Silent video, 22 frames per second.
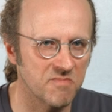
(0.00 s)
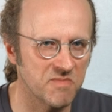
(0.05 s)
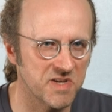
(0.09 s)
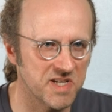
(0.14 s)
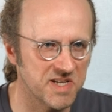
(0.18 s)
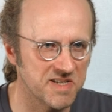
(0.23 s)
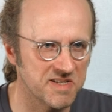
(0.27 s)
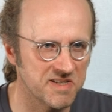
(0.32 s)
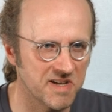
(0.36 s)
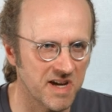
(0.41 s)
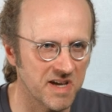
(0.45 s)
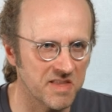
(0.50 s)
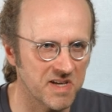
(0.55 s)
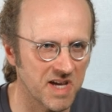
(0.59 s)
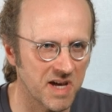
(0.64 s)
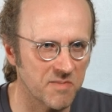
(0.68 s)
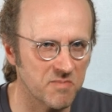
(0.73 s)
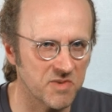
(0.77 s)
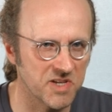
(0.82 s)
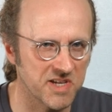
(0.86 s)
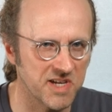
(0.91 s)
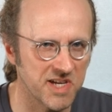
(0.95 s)
many other
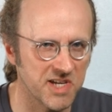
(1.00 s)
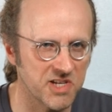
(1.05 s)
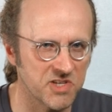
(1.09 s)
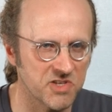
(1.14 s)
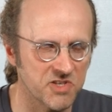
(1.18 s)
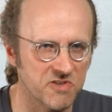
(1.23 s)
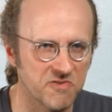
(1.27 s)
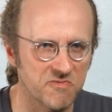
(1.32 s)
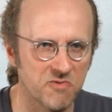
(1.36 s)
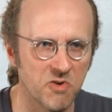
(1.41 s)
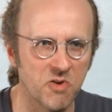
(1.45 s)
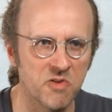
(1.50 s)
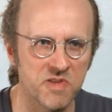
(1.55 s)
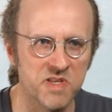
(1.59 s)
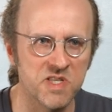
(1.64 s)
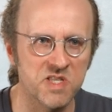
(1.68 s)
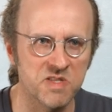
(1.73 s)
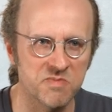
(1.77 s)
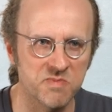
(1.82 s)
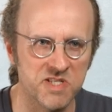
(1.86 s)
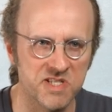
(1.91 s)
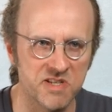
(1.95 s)
applications for this
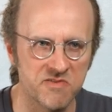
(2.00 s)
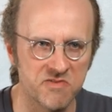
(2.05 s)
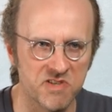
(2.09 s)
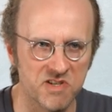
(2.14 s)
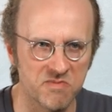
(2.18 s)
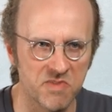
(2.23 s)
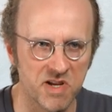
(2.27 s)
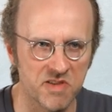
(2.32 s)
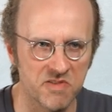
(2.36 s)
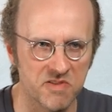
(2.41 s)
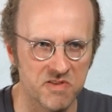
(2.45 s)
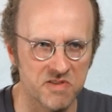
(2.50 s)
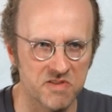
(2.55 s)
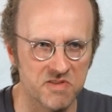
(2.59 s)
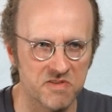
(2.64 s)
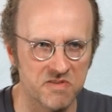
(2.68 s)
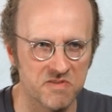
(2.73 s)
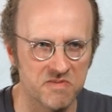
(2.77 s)
specific method,